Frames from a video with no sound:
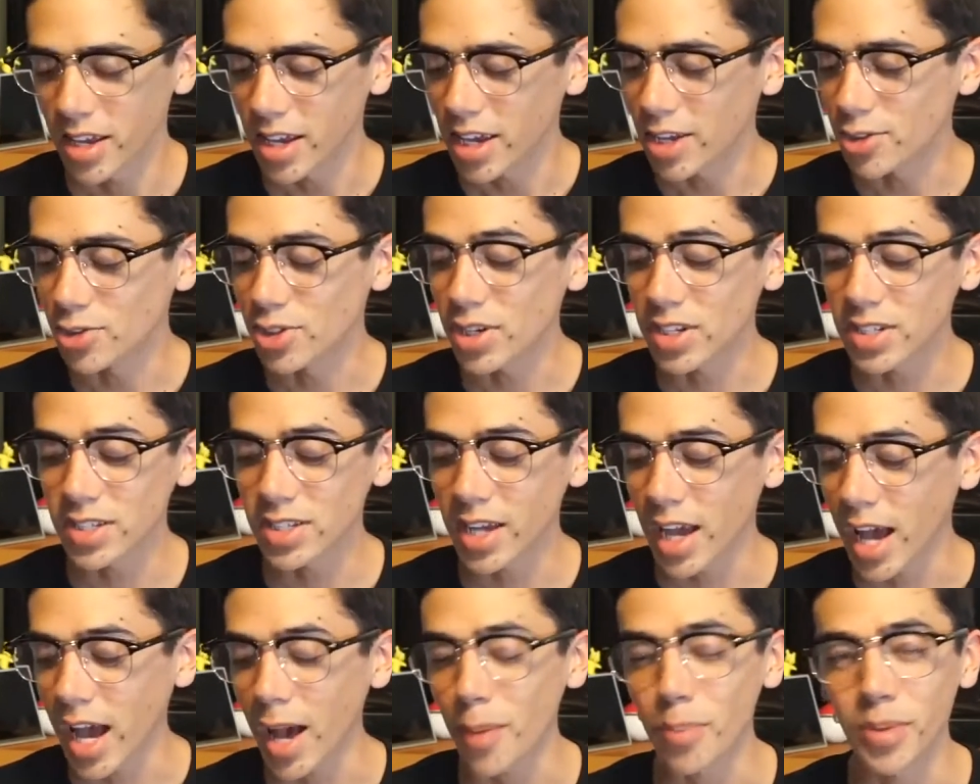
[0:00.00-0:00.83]
It
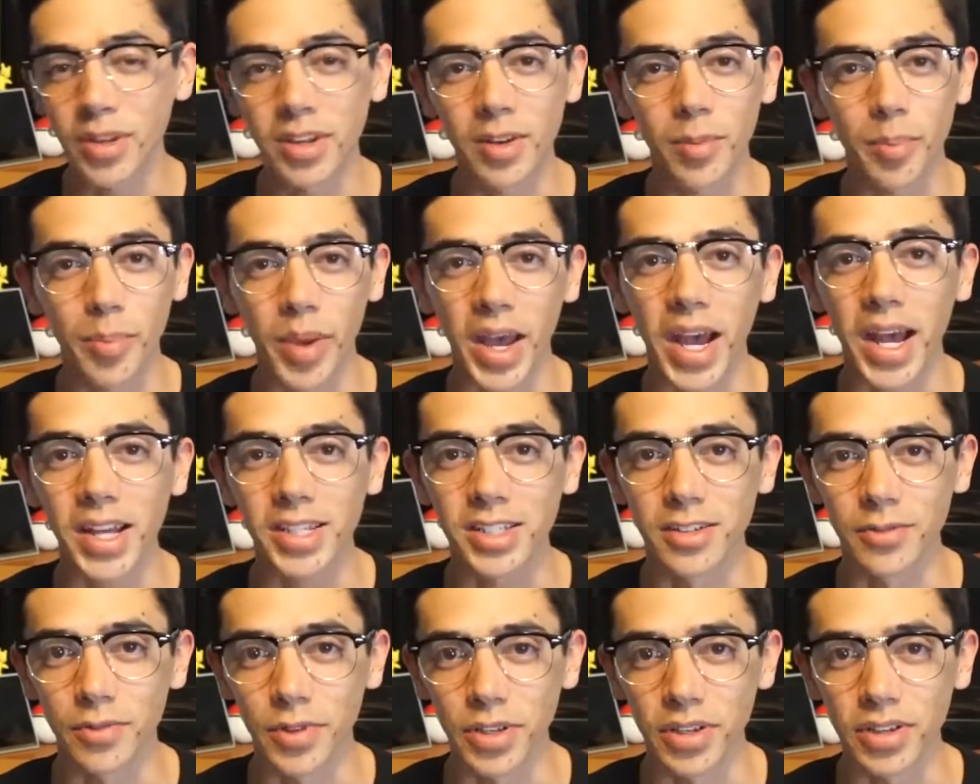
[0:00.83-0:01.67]
just happened
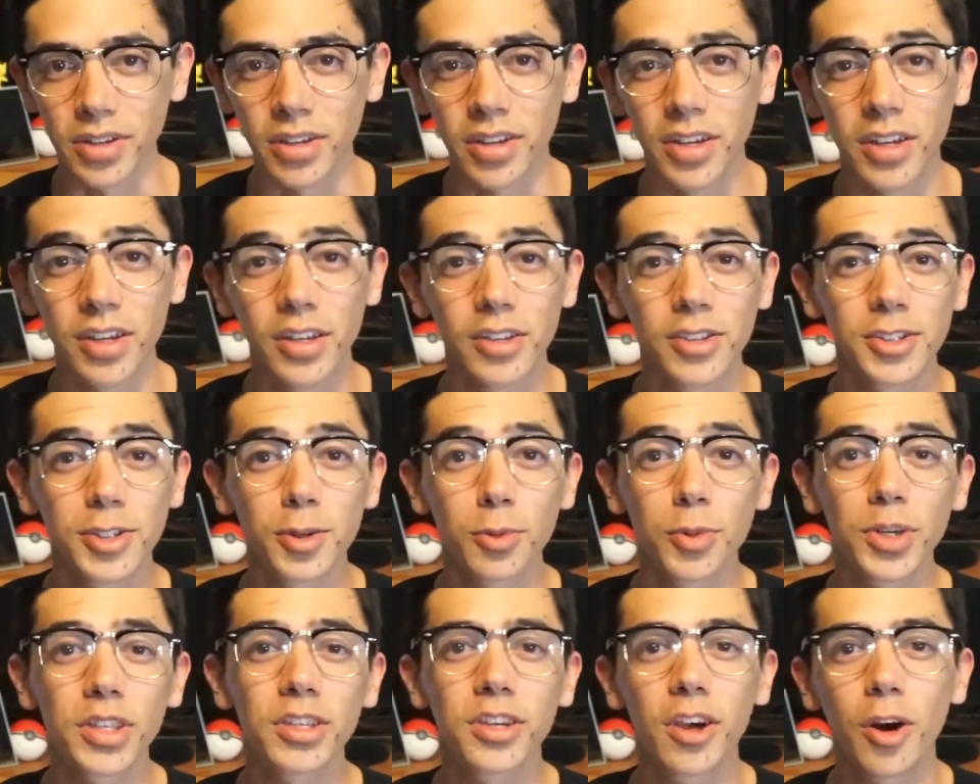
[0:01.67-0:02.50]
passively.
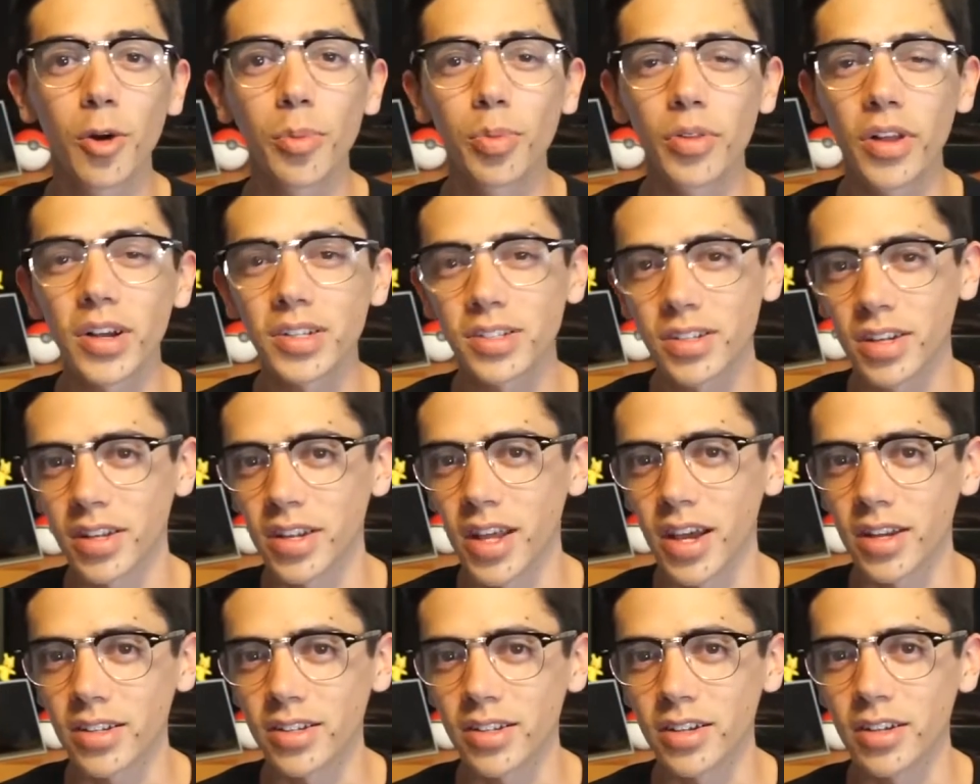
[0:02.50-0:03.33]
So with Go Plus
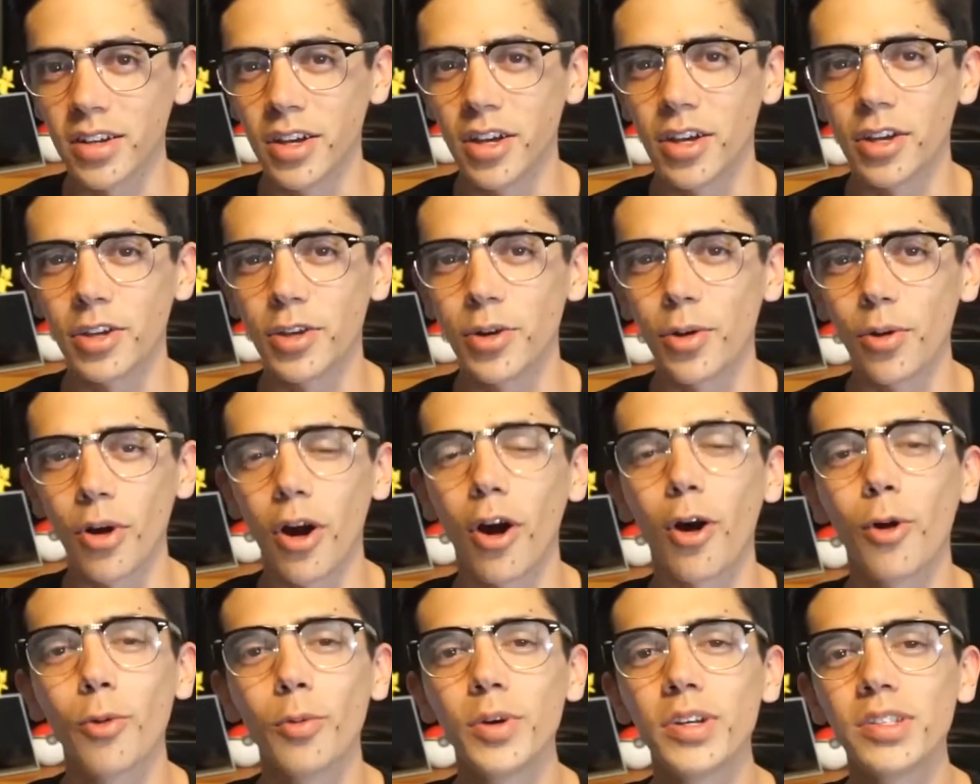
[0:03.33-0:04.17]
connected, you're
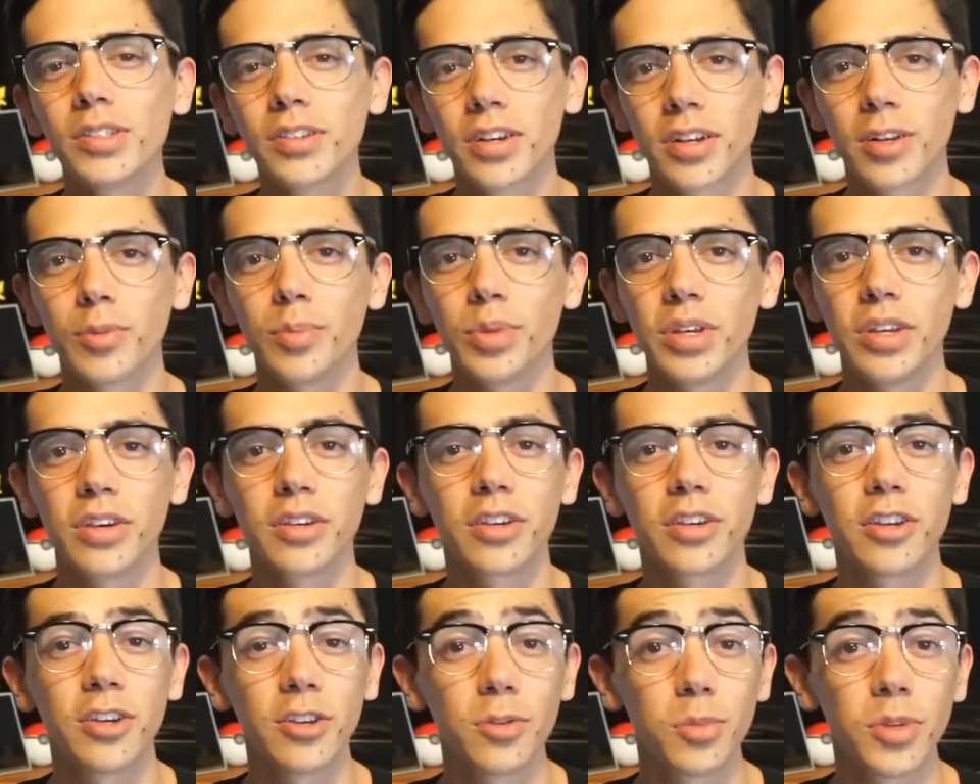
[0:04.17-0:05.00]
always going to be
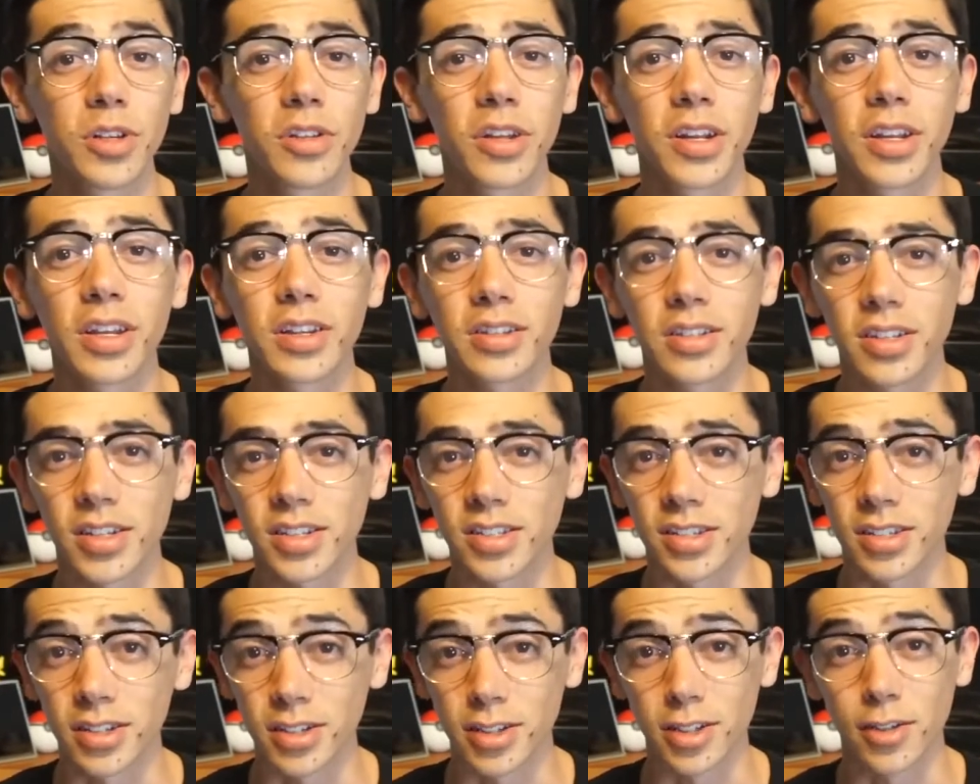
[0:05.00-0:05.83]
accumulating
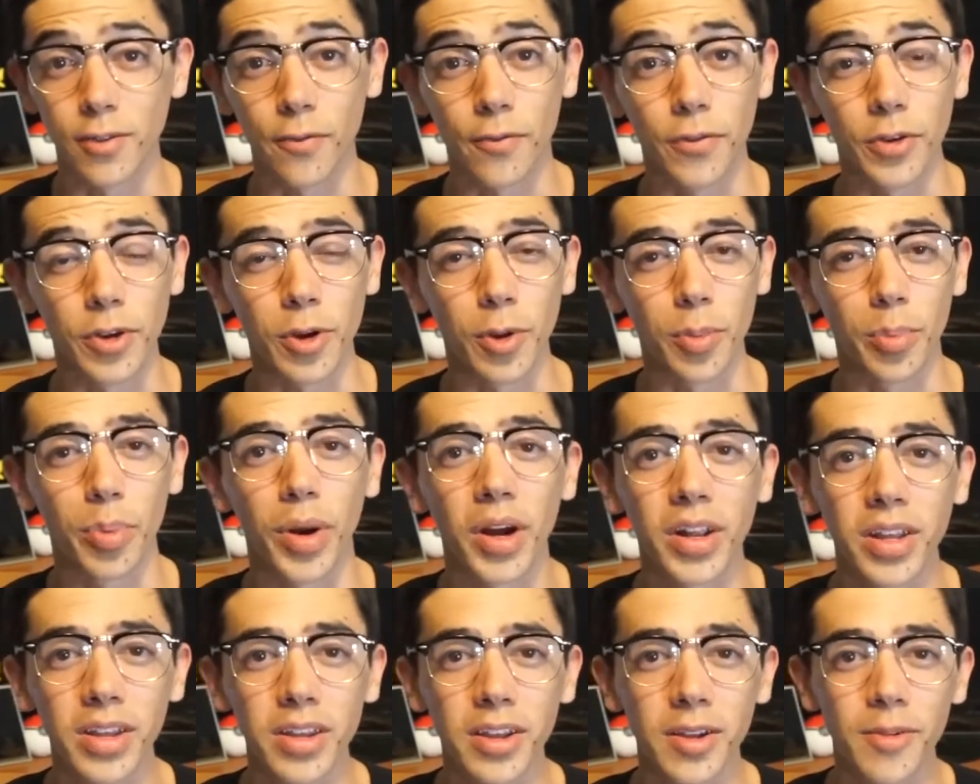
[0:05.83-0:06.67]
distance for your
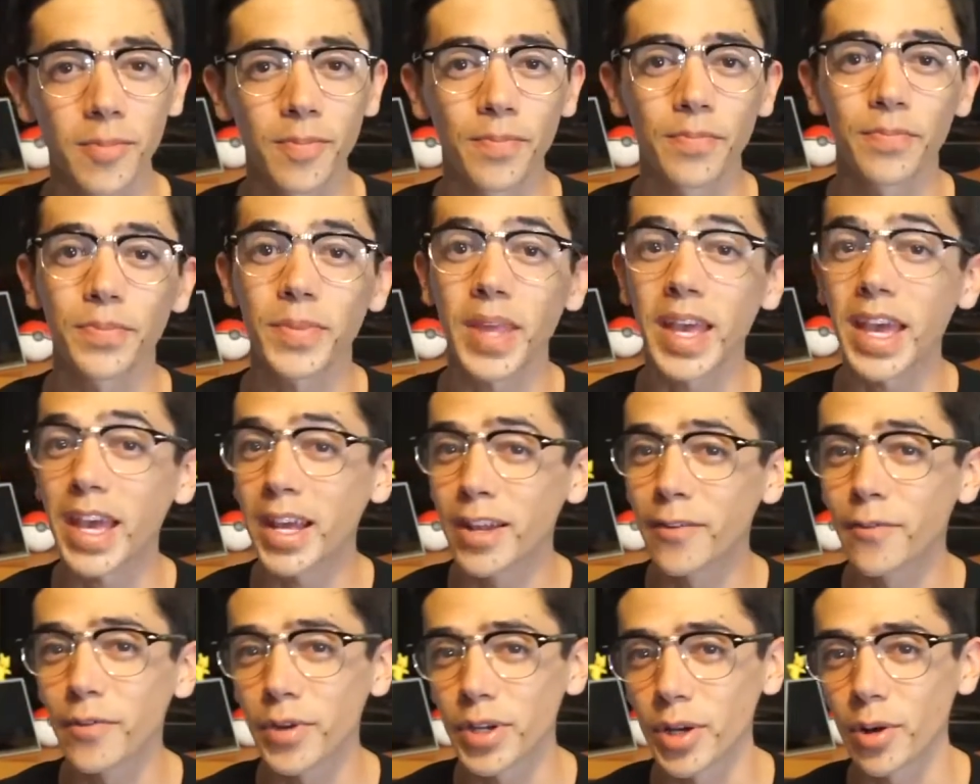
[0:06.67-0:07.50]
buddy
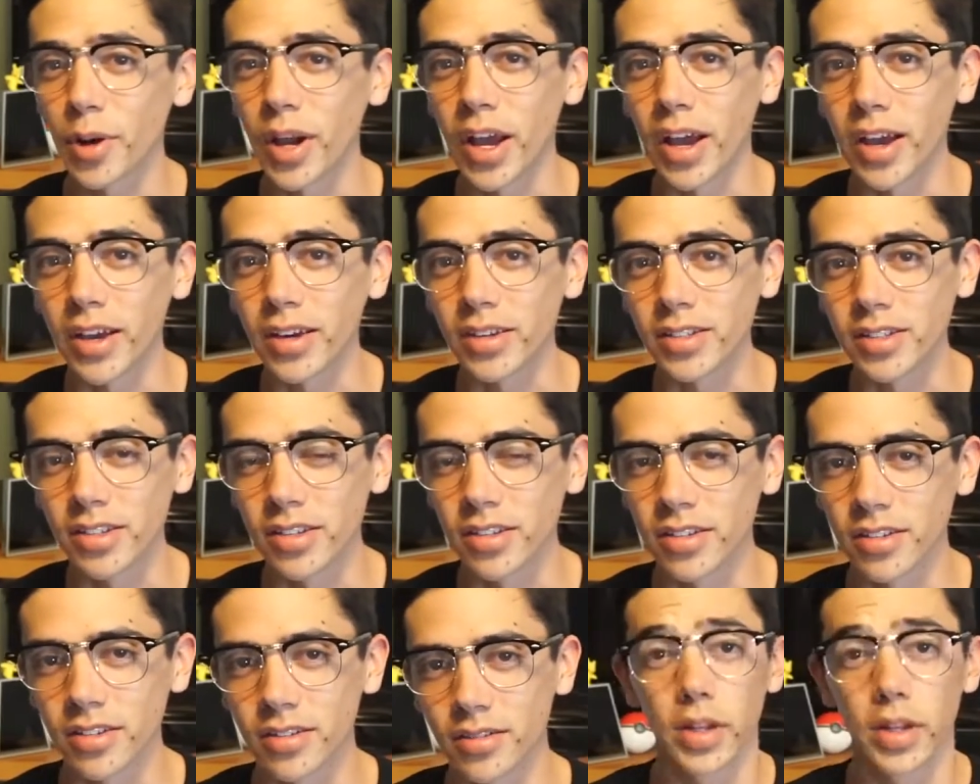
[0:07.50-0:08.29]
and for your eggs.